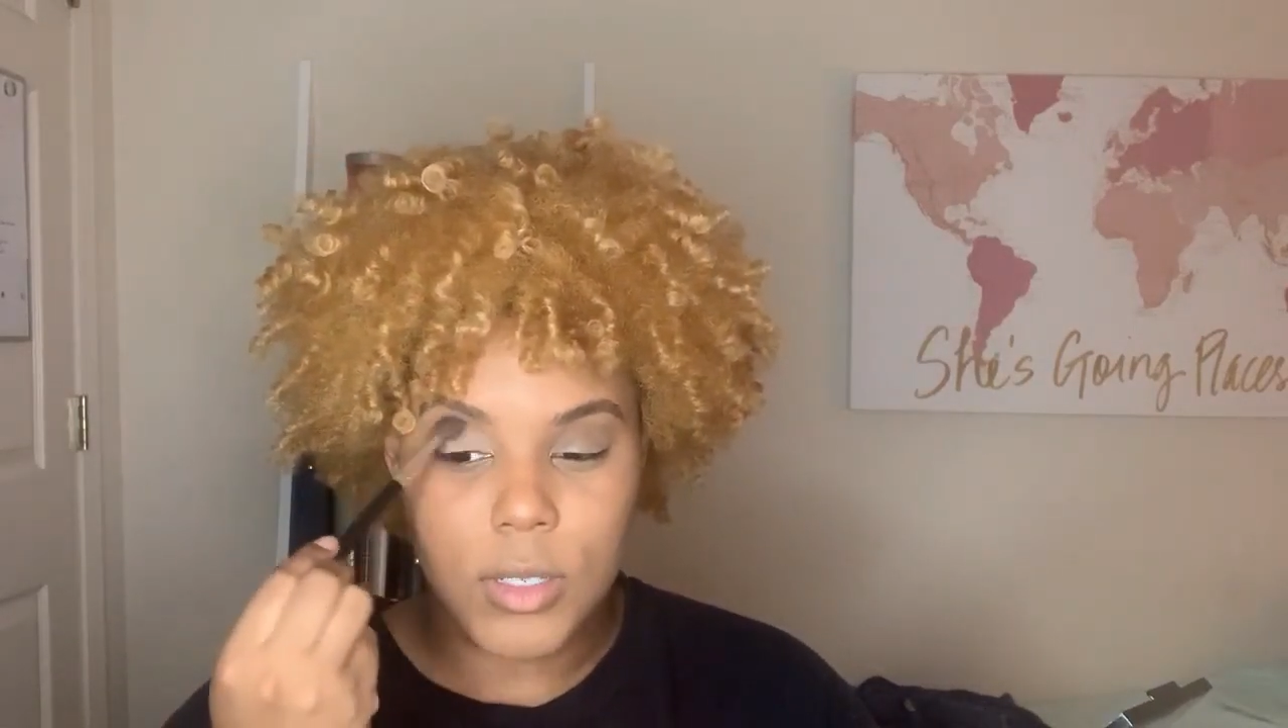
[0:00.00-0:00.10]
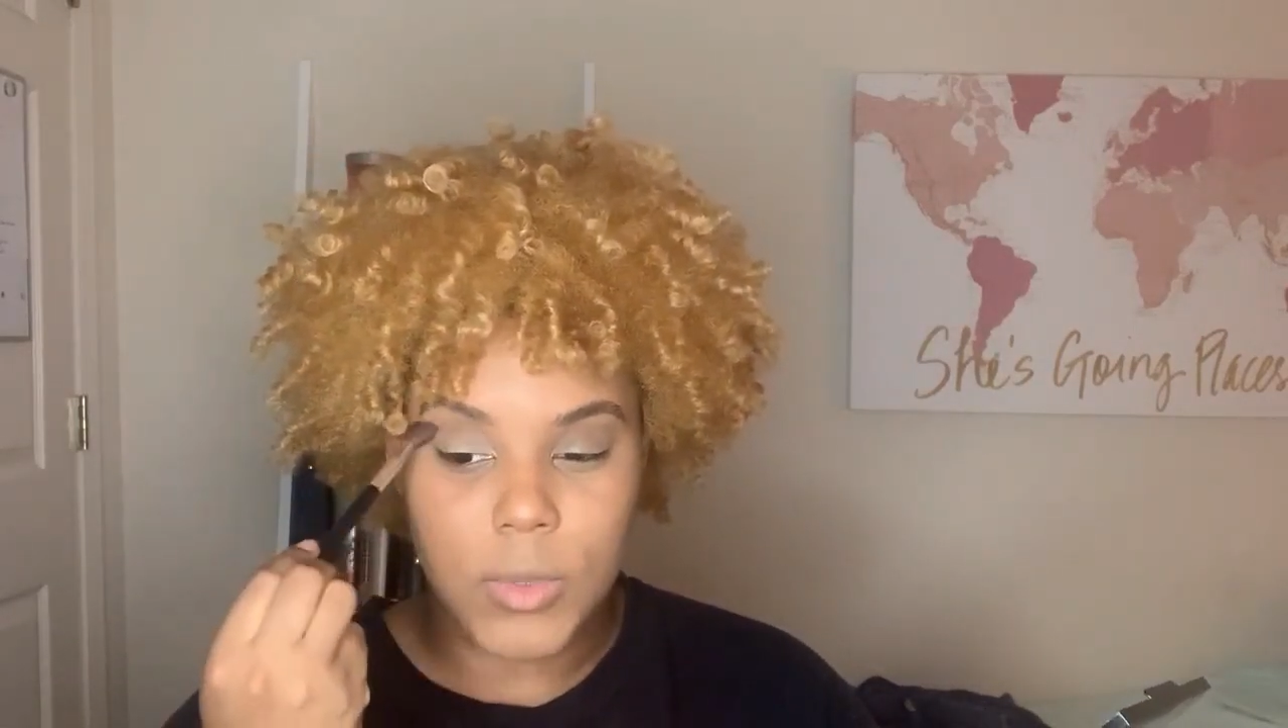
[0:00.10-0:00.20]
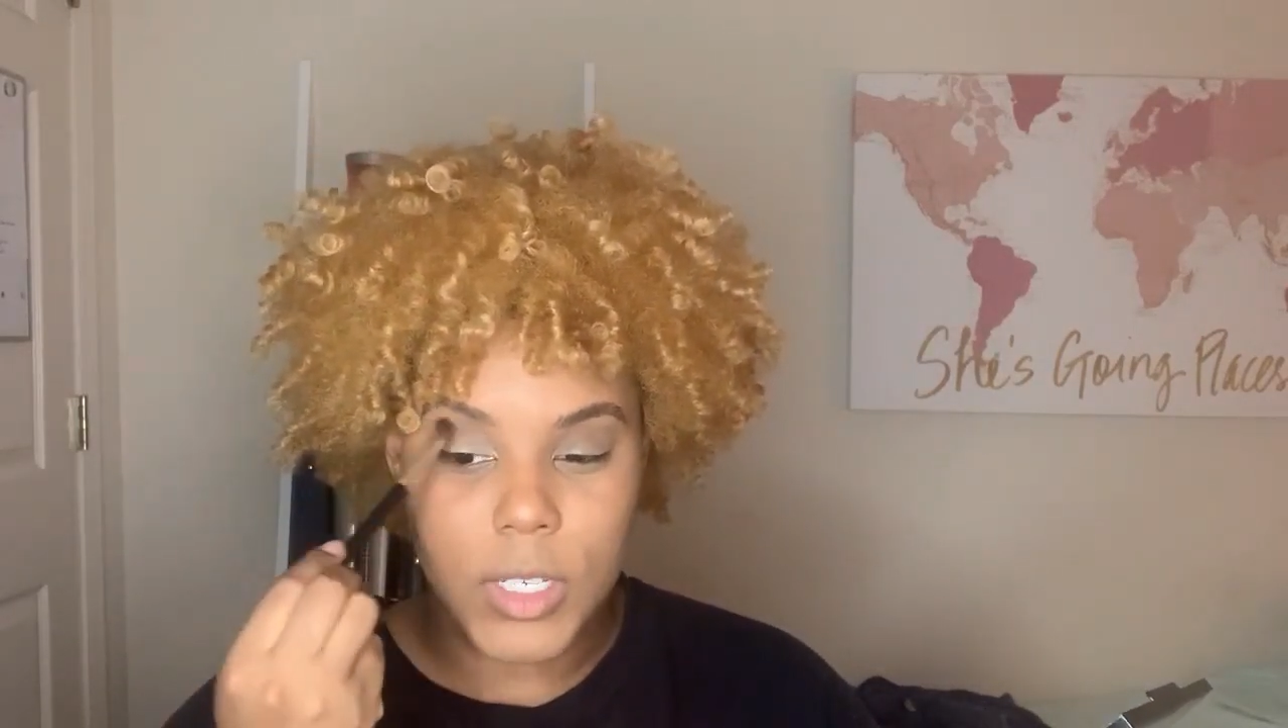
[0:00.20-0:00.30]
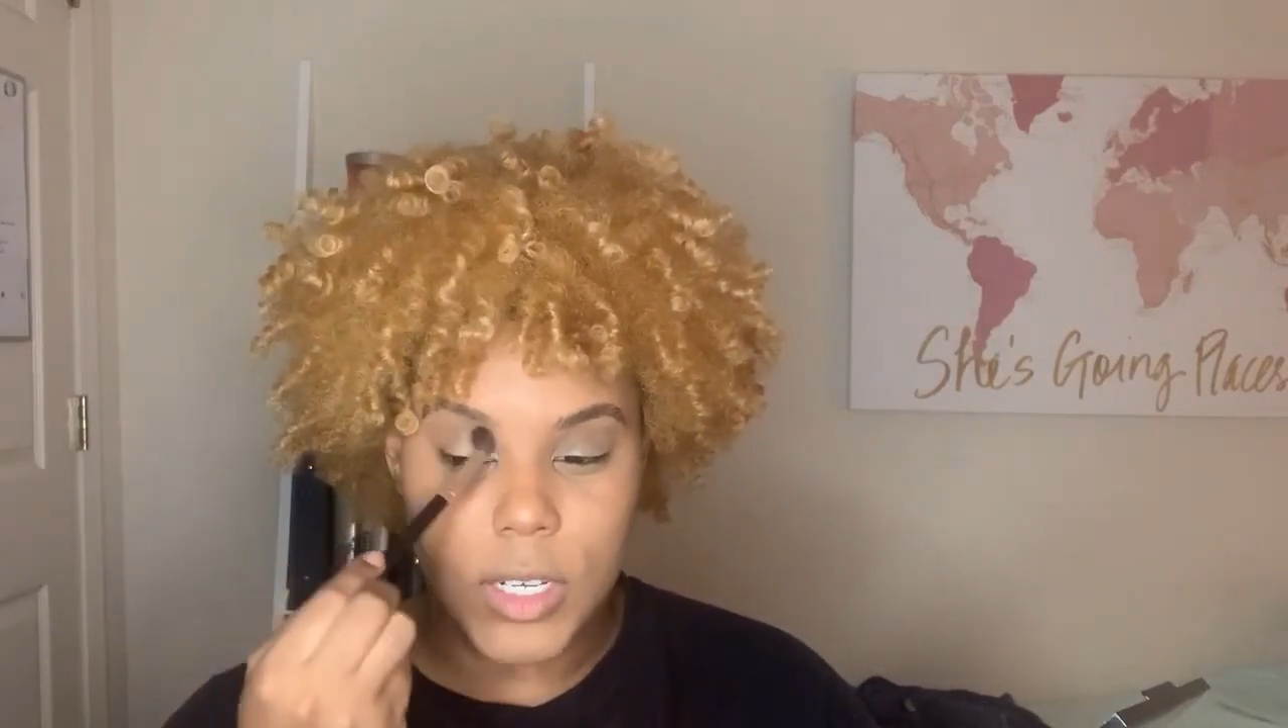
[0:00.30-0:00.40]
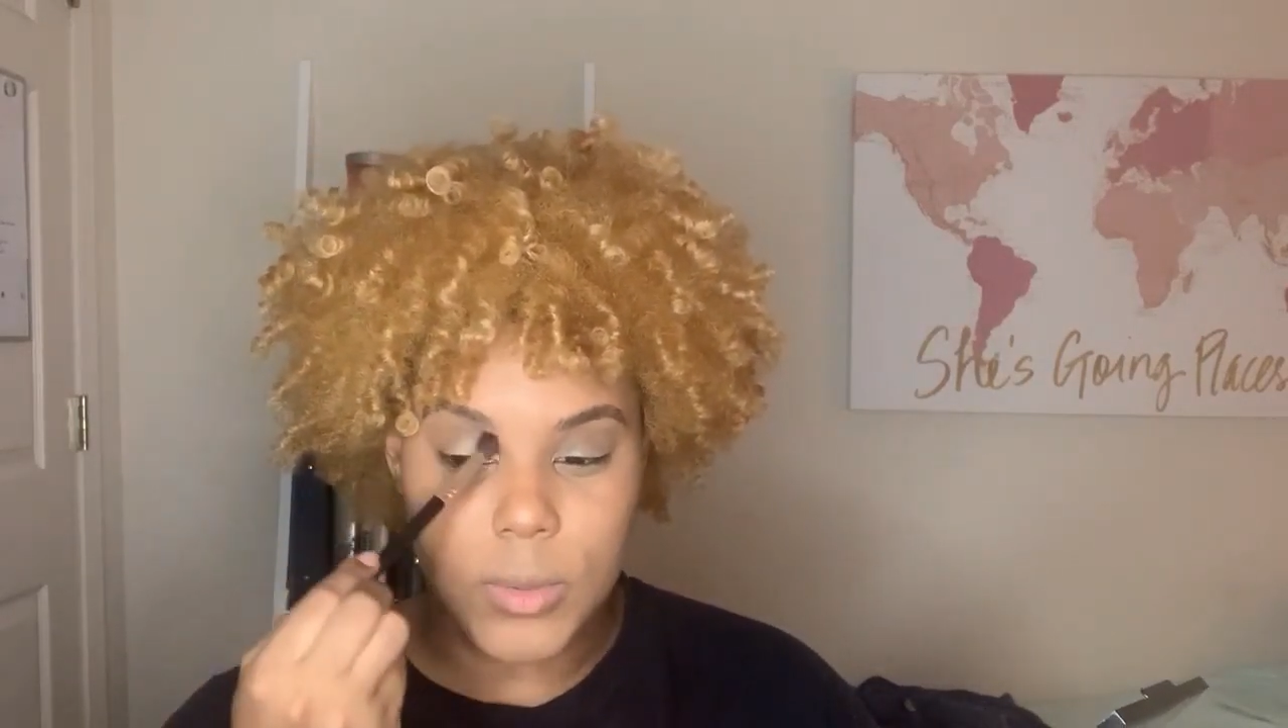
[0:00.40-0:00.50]
when
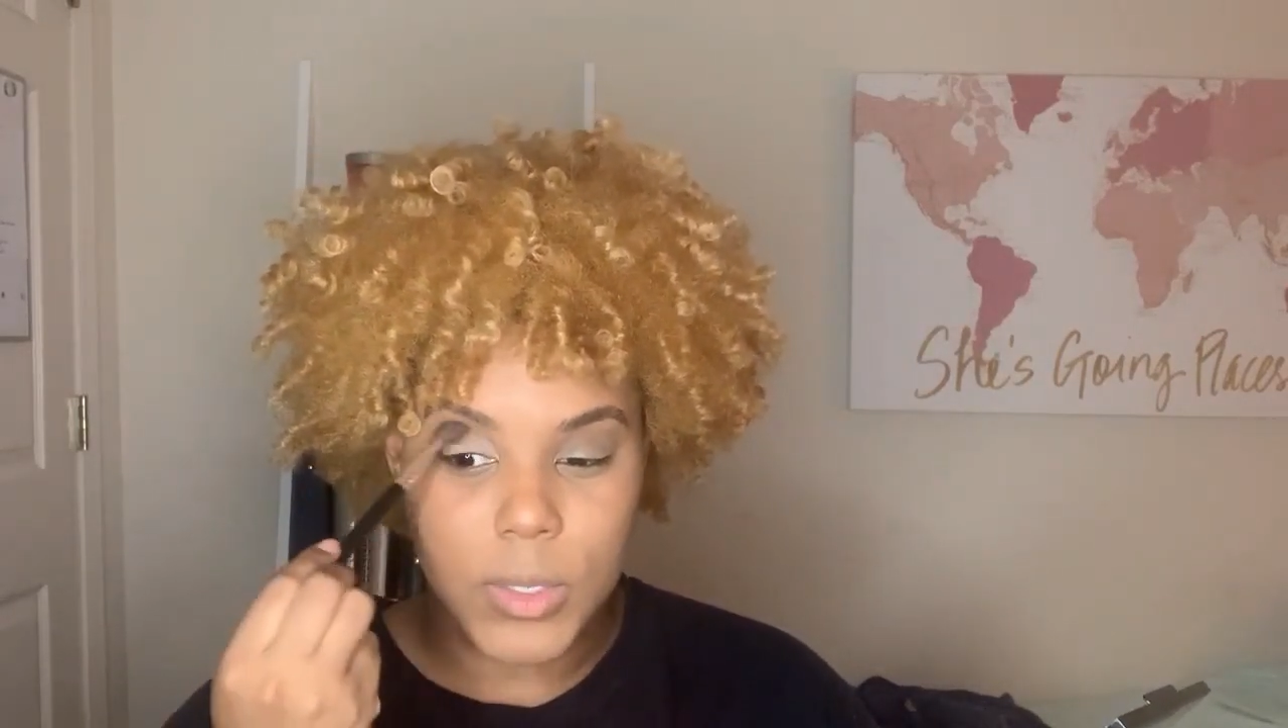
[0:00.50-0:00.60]
it comes